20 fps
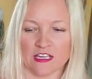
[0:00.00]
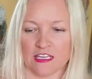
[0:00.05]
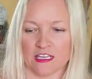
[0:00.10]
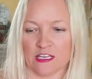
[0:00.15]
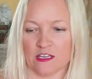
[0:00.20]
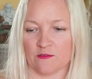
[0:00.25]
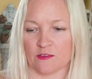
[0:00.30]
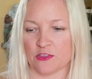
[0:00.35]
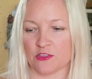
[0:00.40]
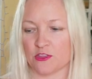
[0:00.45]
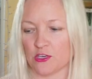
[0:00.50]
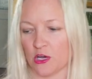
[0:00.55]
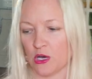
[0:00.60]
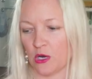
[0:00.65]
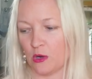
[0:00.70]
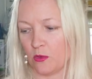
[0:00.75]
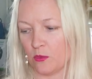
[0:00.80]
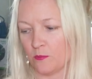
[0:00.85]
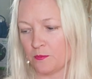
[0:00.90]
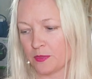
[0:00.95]
even
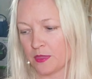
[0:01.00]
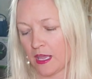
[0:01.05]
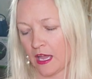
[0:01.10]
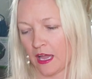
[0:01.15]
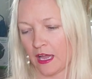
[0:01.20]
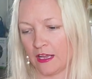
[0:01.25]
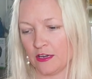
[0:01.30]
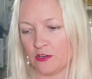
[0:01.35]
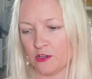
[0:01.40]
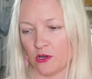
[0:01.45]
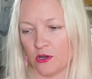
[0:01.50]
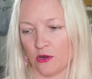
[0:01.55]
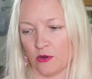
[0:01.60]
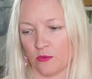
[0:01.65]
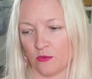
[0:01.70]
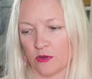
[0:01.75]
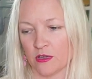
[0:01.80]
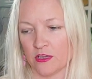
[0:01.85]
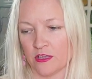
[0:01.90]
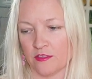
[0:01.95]
though I
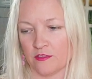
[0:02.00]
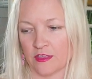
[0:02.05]
know